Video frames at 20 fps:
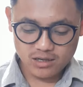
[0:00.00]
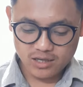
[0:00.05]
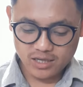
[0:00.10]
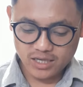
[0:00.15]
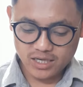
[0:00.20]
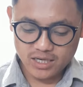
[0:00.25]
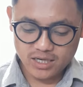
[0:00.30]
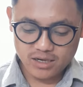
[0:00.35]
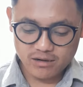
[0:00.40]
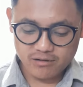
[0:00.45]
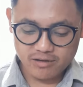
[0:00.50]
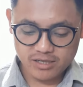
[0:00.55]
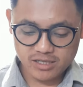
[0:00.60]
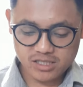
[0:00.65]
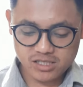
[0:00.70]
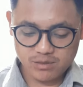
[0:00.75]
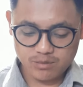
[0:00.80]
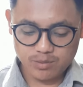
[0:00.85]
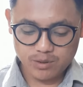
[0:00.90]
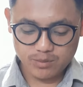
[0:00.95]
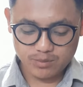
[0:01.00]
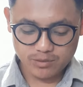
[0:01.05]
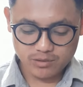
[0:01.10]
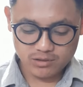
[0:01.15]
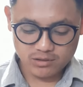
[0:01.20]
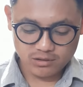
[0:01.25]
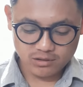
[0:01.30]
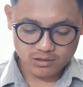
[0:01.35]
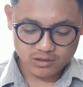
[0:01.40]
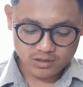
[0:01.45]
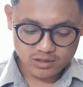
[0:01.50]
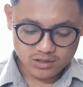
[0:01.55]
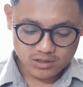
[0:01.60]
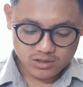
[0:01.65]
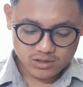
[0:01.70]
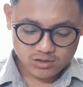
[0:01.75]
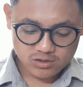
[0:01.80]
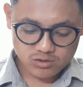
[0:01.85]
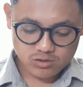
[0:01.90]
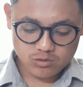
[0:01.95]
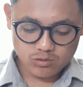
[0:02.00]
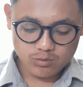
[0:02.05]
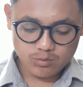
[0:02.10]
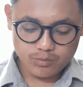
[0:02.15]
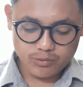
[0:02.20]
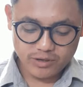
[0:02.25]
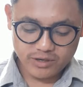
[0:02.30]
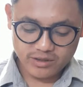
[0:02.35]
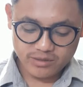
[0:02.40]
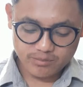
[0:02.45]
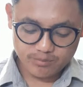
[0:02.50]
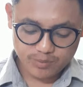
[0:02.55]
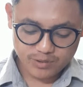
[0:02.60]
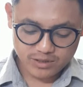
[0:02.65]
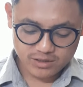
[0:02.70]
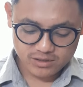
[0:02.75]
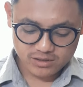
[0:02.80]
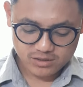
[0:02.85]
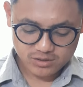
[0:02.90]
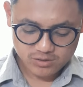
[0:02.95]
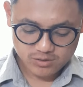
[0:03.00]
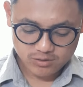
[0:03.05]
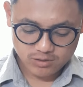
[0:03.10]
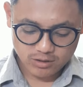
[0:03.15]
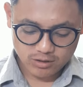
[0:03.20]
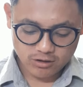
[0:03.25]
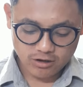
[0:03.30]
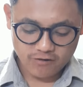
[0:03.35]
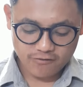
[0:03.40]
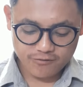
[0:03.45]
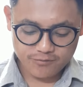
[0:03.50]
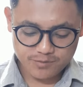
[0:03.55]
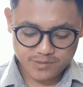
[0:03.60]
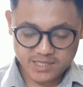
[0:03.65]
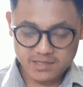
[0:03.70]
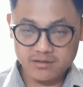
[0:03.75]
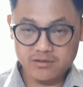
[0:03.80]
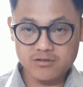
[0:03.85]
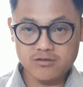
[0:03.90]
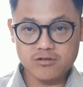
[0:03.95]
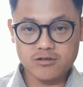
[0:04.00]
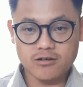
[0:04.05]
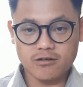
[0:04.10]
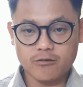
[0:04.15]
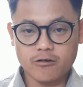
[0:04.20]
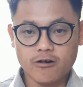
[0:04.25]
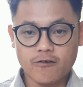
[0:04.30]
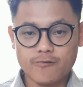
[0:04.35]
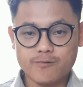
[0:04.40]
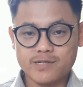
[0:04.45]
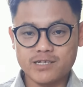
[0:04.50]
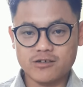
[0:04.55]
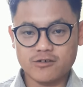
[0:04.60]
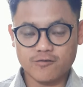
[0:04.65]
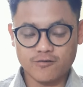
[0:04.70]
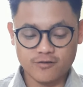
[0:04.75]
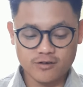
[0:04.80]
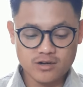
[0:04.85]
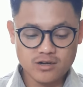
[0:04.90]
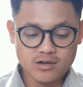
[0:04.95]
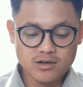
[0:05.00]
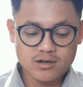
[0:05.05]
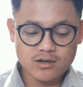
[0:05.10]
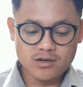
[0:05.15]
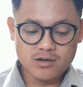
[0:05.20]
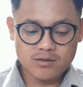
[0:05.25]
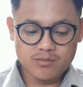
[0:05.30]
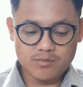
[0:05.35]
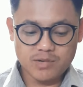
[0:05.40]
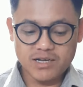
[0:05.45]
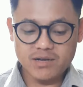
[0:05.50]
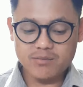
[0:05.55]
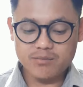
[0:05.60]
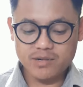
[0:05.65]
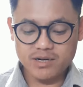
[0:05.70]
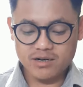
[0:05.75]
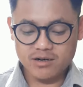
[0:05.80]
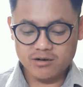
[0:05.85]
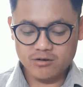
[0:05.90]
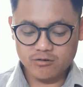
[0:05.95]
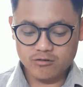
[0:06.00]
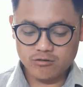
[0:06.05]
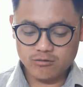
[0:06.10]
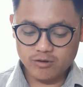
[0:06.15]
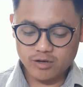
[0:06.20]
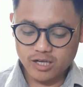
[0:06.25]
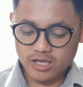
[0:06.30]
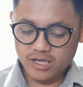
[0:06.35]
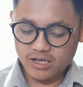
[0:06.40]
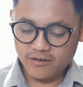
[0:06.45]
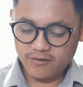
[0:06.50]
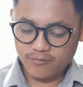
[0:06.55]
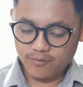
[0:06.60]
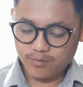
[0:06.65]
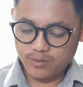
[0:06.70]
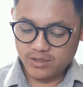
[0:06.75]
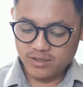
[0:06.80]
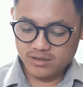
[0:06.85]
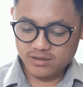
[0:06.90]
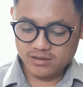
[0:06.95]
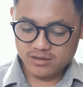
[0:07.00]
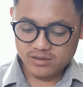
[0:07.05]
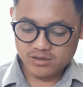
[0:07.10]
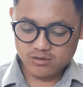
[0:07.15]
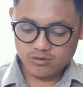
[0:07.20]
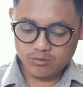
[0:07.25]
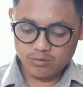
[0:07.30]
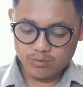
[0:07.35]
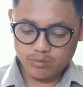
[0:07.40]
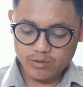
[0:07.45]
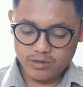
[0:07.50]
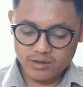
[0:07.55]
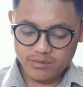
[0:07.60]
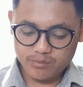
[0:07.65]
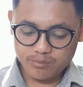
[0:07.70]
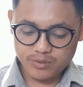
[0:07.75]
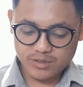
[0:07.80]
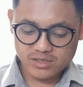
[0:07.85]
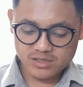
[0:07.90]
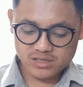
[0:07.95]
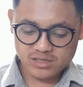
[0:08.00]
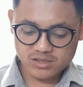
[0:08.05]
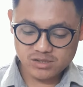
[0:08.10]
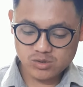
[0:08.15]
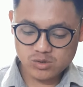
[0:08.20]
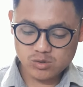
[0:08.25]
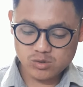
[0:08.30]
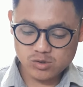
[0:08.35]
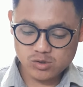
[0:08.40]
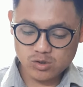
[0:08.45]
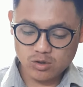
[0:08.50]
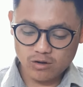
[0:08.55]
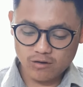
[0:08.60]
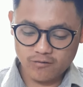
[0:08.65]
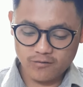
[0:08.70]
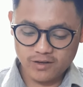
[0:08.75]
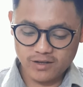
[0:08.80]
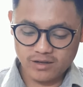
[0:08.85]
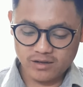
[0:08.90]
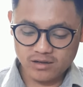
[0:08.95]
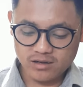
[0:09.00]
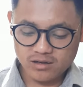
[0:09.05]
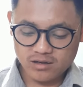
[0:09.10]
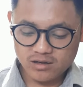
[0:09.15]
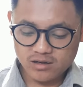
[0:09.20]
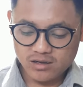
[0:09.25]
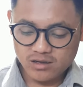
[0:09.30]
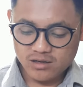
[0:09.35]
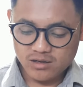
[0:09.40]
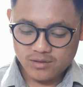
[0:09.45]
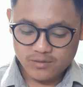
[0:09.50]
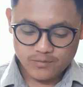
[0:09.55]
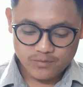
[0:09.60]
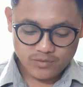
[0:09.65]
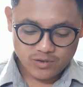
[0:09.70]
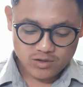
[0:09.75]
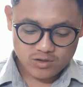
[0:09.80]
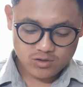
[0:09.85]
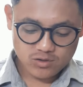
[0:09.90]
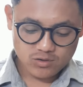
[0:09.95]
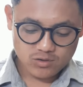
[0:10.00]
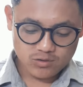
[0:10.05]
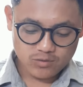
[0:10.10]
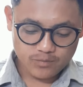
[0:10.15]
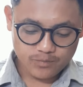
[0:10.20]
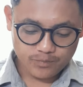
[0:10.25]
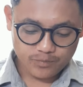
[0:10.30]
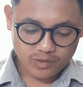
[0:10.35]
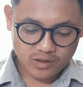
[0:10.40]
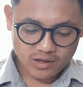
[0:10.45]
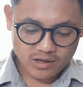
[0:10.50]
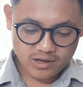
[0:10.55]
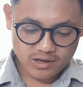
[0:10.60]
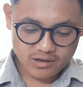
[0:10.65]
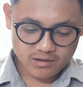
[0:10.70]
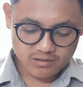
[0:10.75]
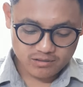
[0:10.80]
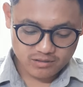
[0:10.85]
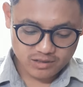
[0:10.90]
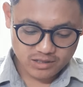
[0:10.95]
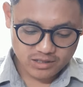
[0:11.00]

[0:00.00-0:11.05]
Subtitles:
encourage the people to bring peace to the government, of Myanmar, to give peace, to bring peace, to solve it. So here,